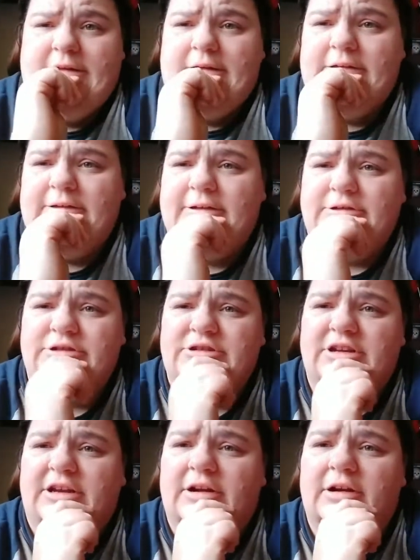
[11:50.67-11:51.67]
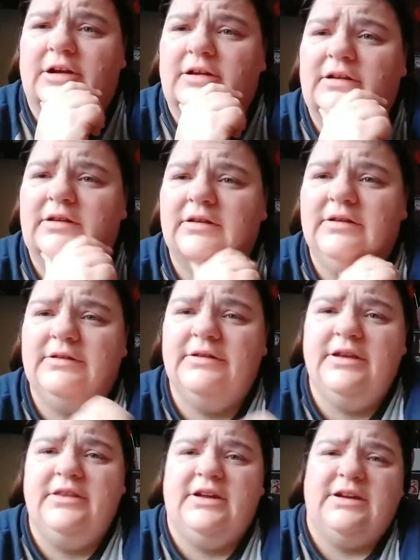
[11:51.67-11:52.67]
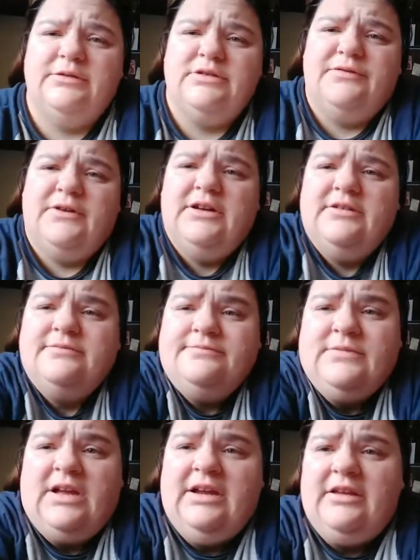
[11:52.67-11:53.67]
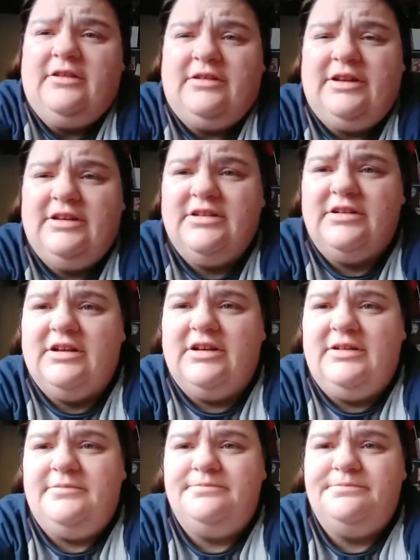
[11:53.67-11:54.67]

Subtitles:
He's such a stinker. He thought it was fun. I, on the other hand, did not.